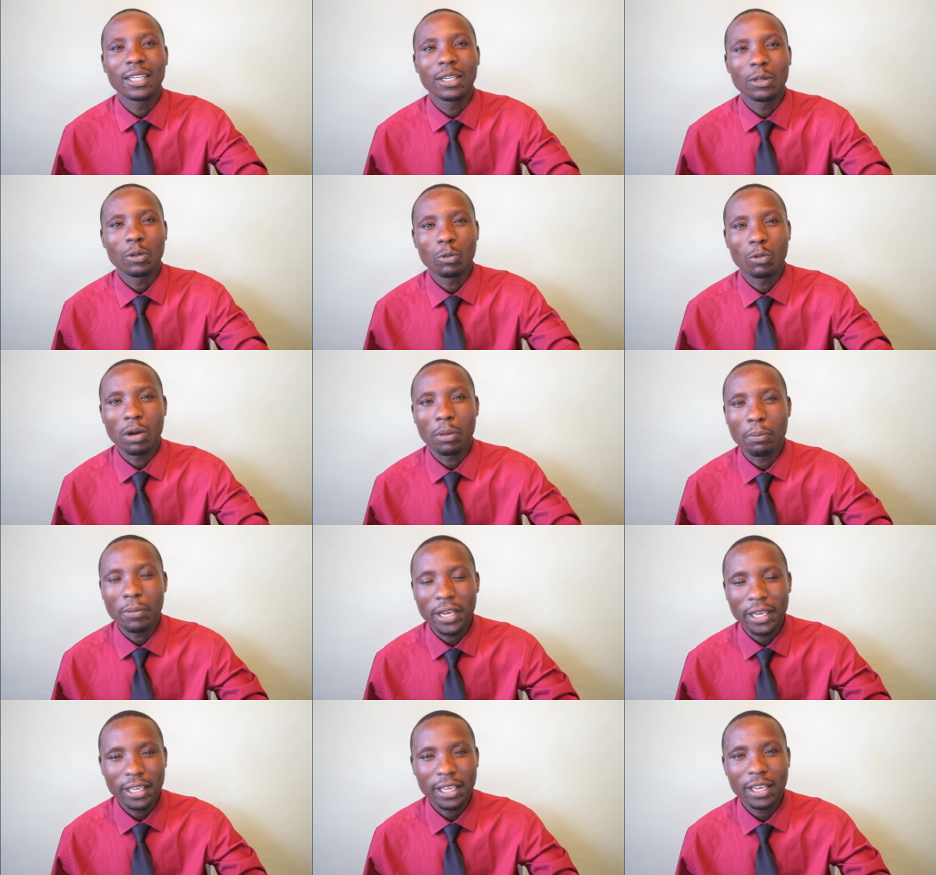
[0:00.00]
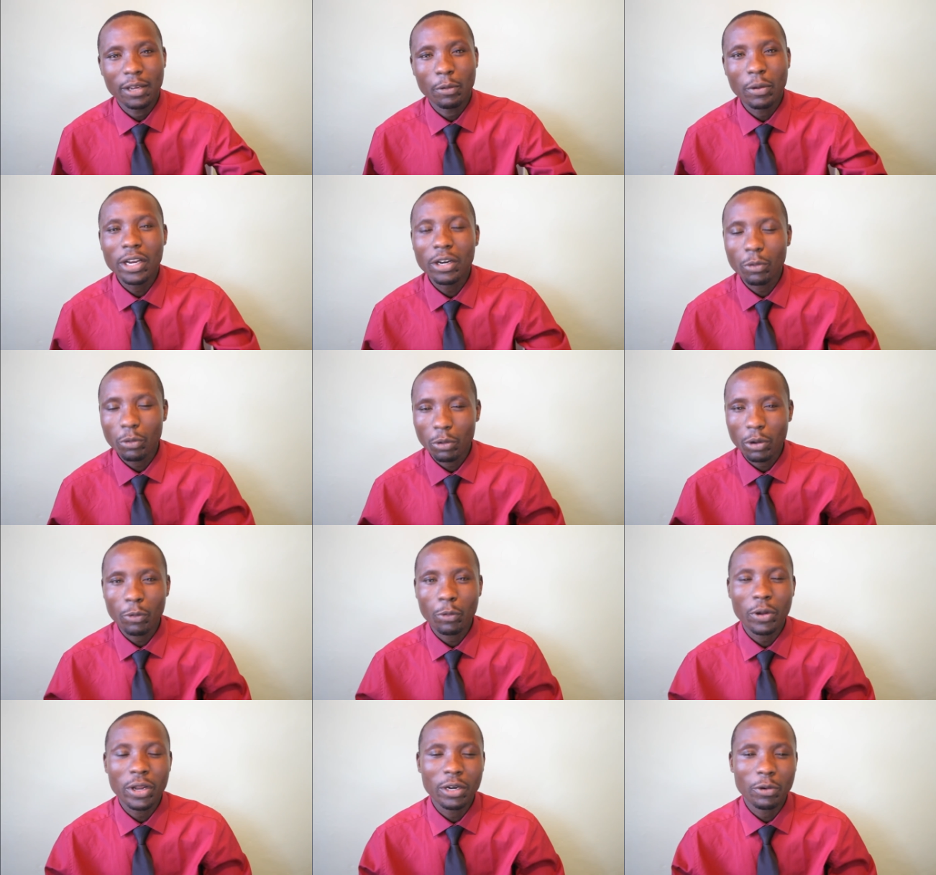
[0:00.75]
were making when
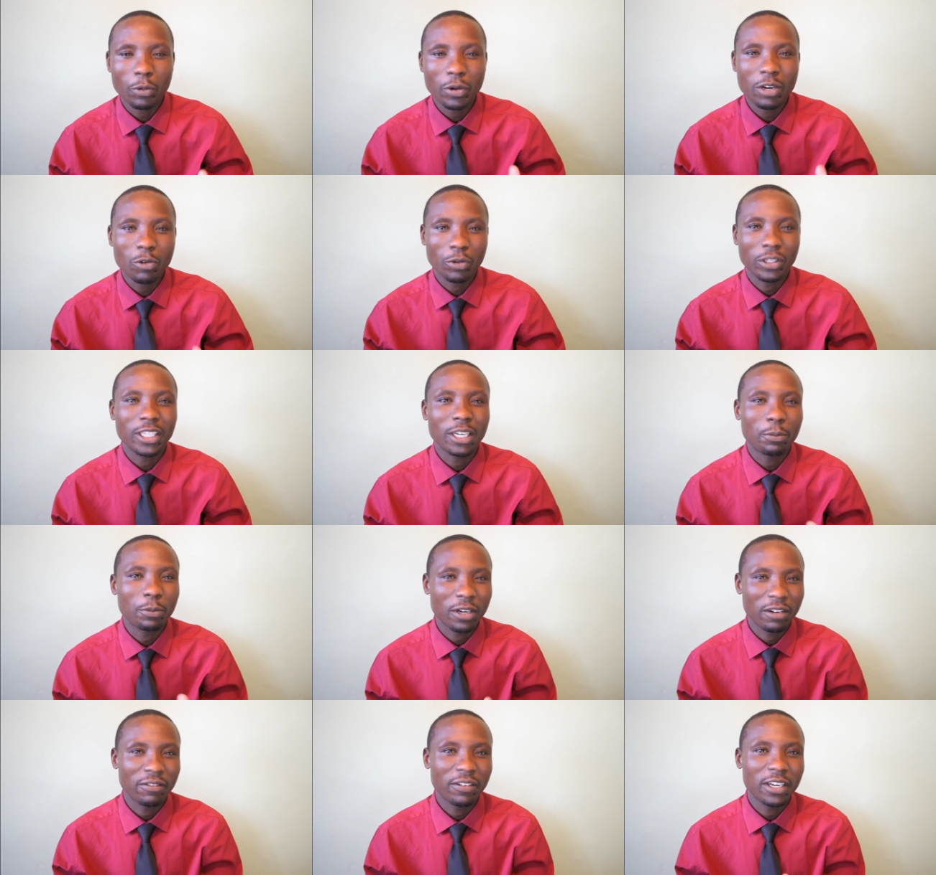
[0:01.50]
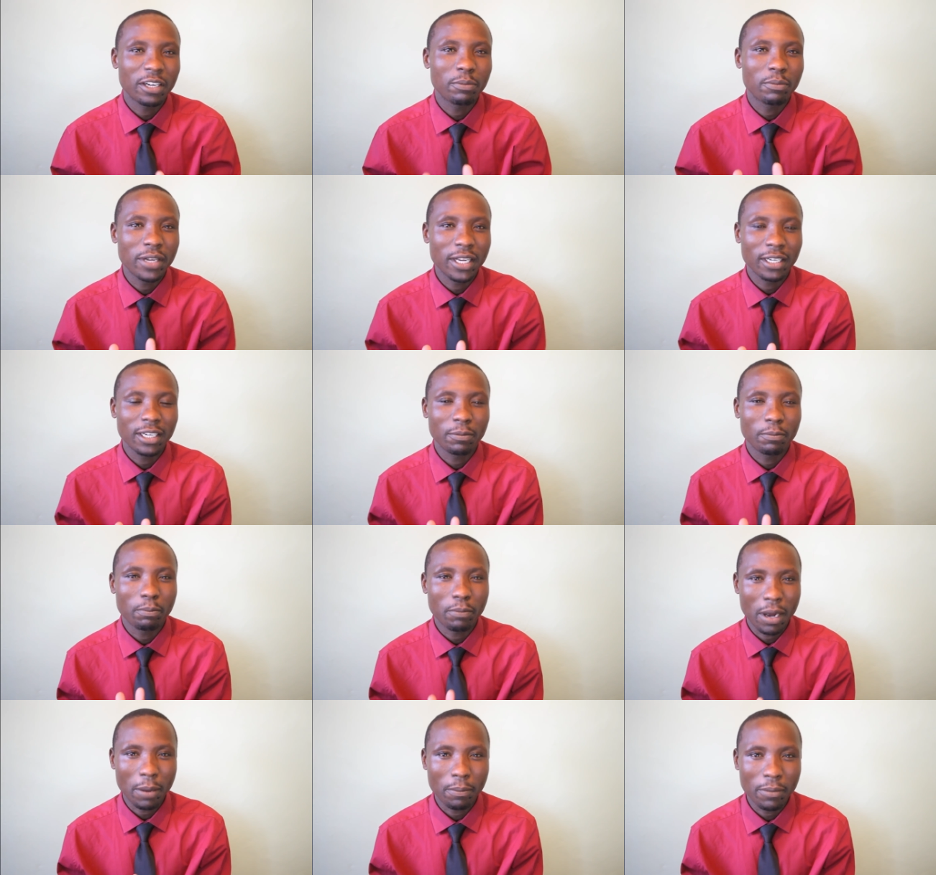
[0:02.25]
when when Wetamu Mudavadi made
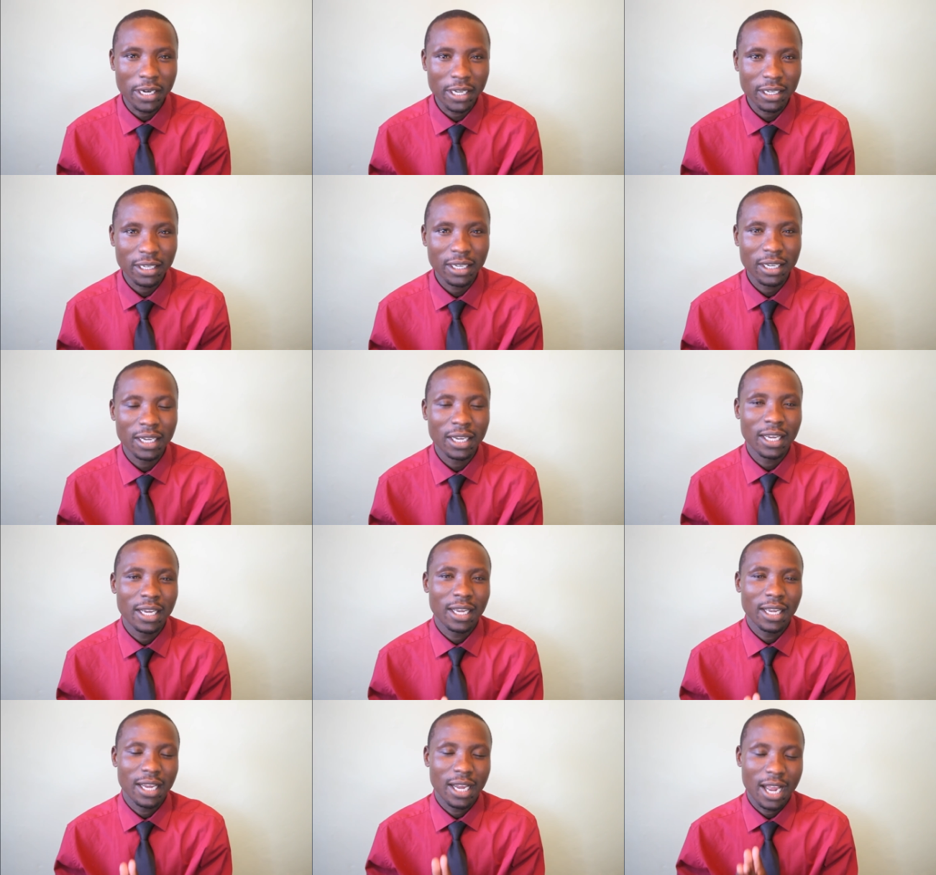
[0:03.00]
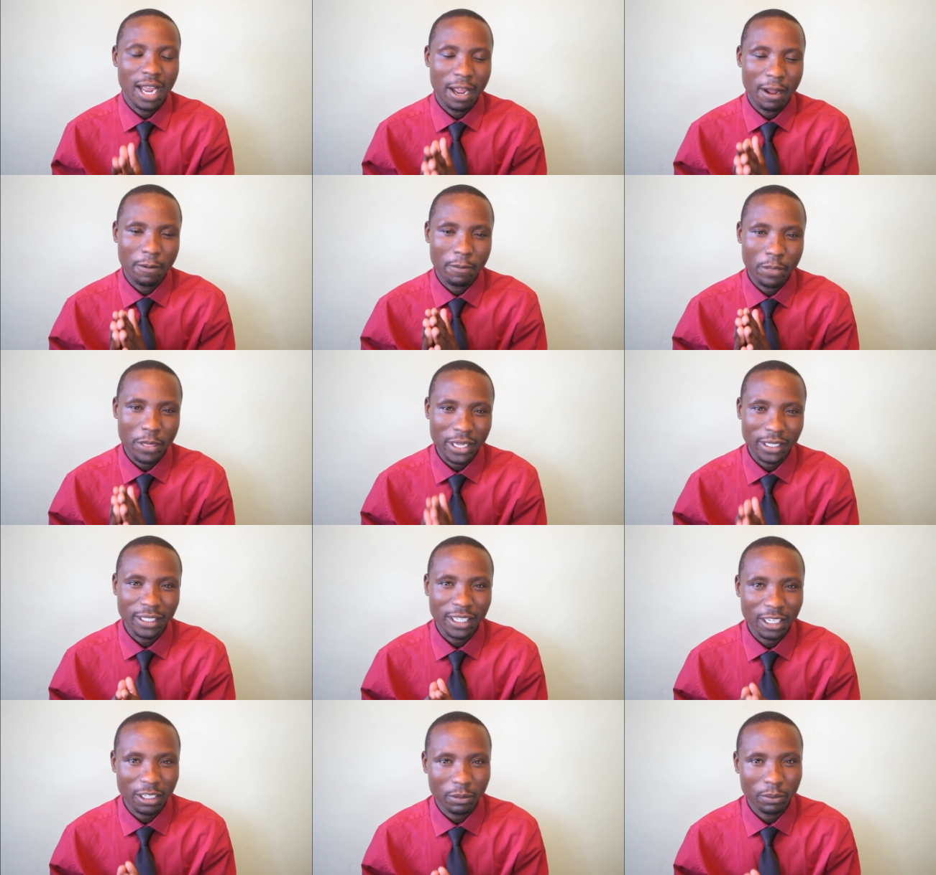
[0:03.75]
public uh, the
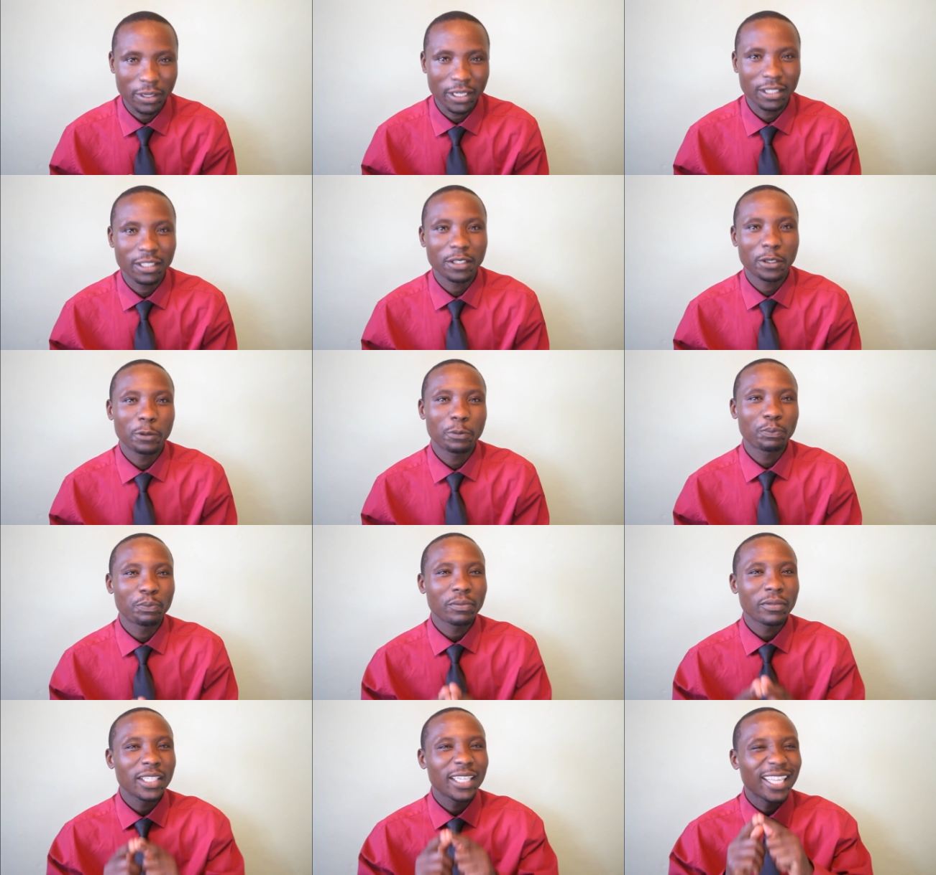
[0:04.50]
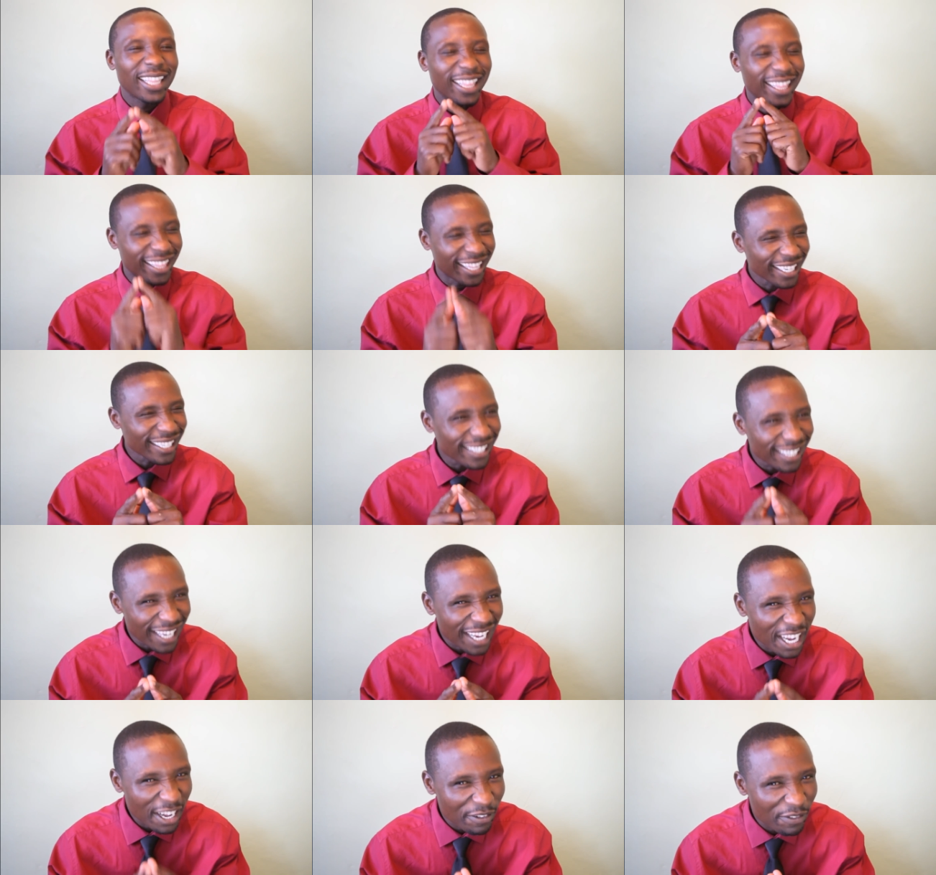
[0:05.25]
statement. This
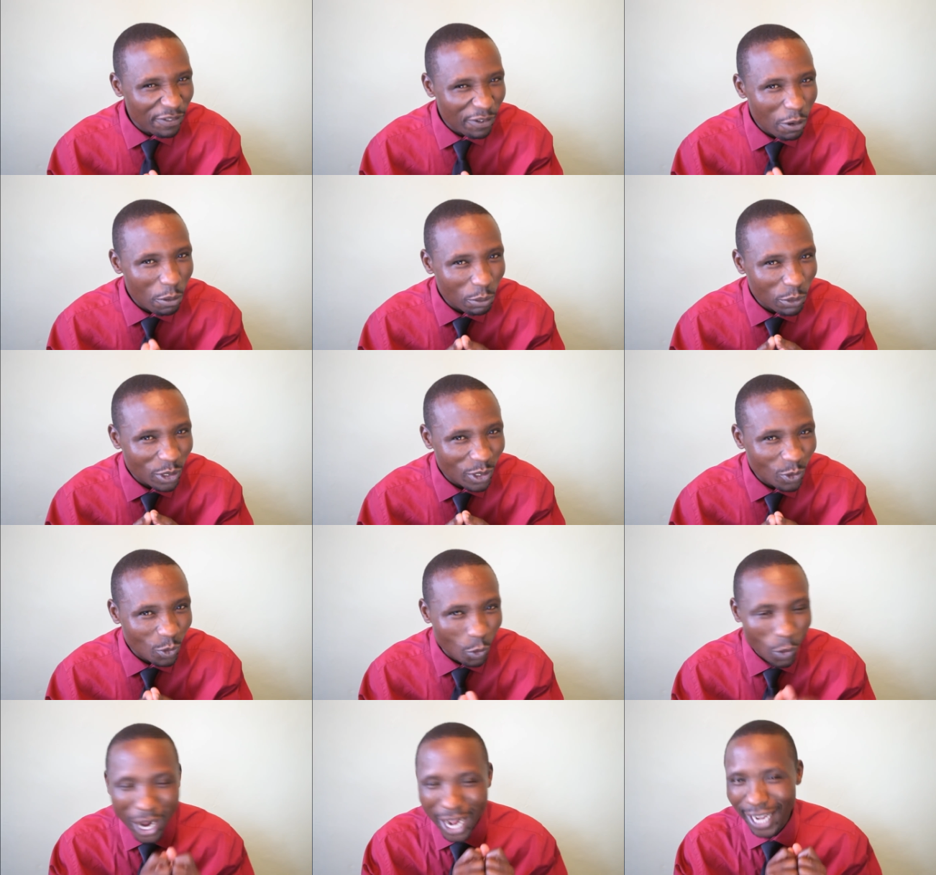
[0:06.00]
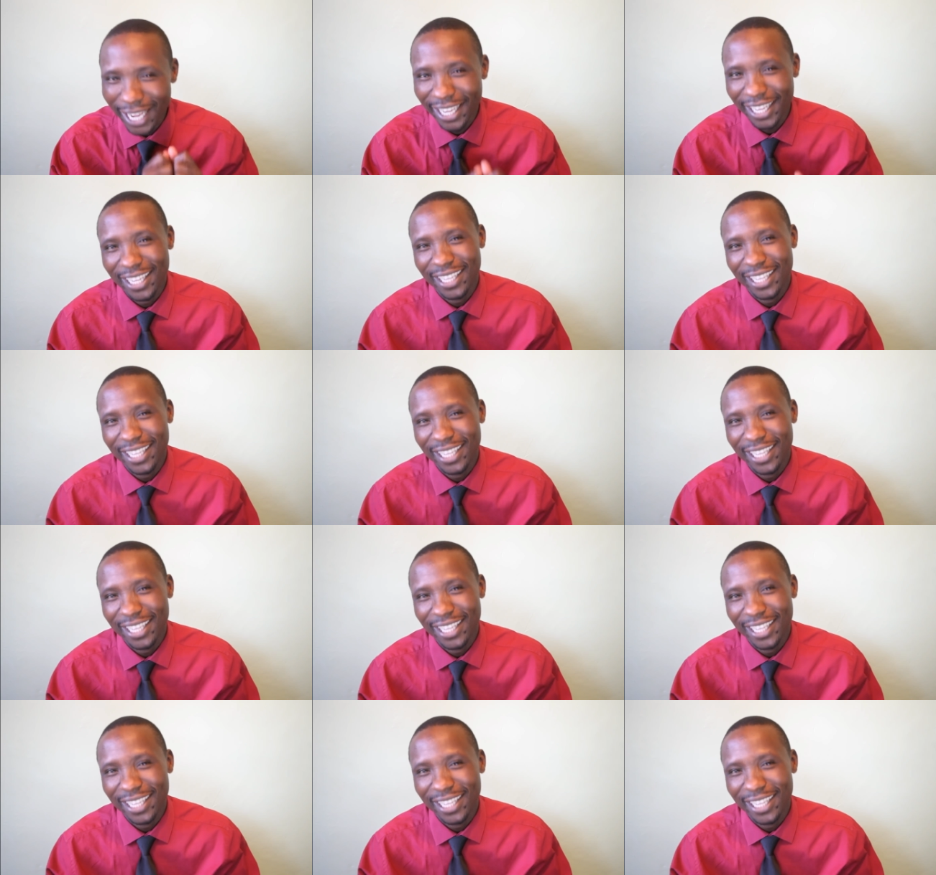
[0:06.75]
informs why